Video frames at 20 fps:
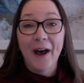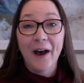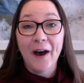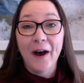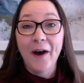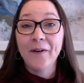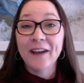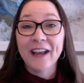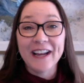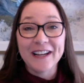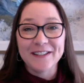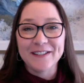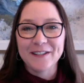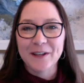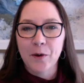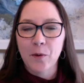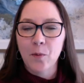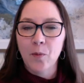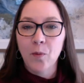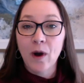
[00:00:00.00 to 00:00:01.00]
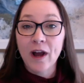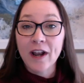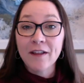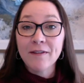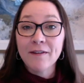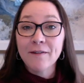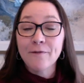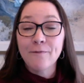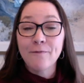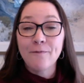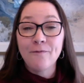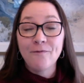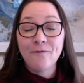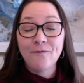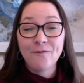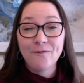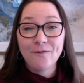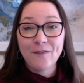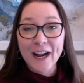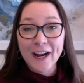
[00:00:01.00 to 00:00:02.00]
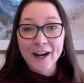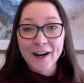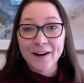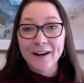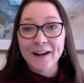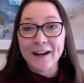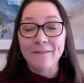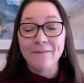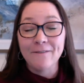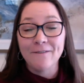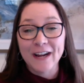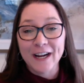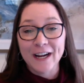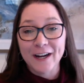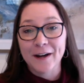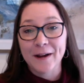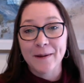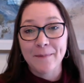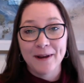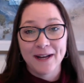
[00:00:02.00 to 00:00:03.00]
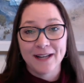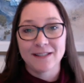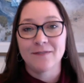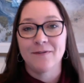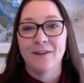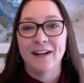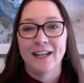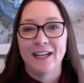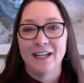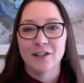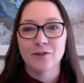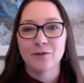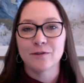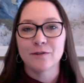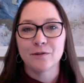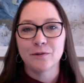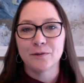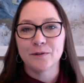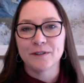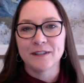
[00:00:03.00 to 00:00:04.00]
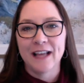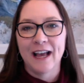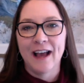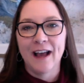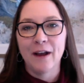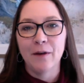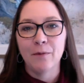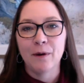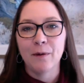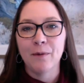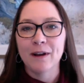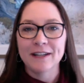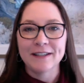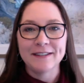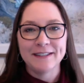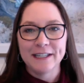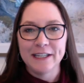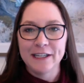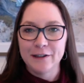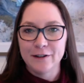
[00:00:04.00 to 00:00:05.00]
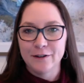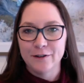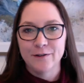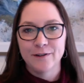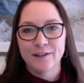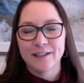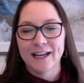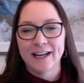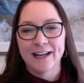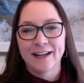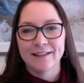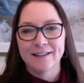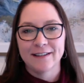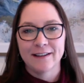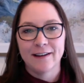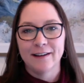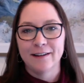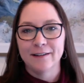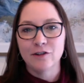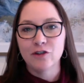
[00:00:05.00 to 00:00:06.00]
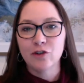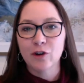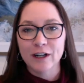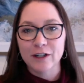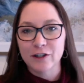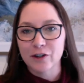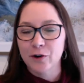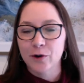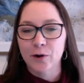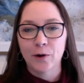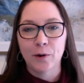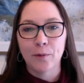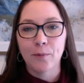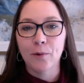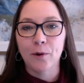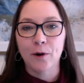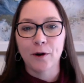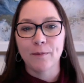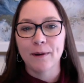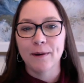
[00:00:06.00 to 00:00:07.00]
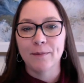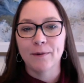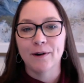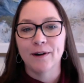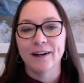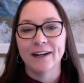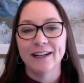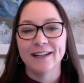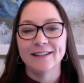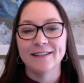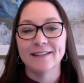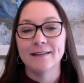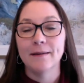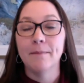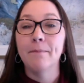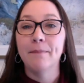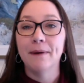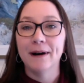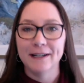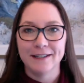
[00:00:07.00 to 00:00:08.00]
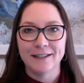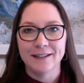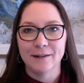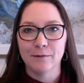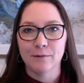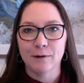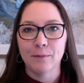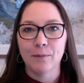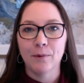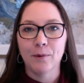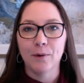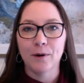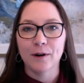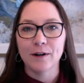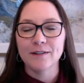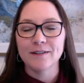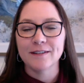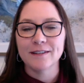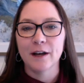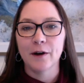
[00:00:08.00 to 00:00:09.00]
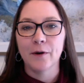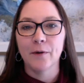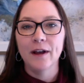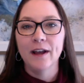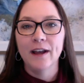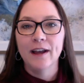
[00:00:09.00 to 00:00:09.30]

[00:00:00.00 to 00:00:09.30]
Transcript: Okay, so one of the very, very best financial tools that we want to see used as a treasurer or board member is the budget report. So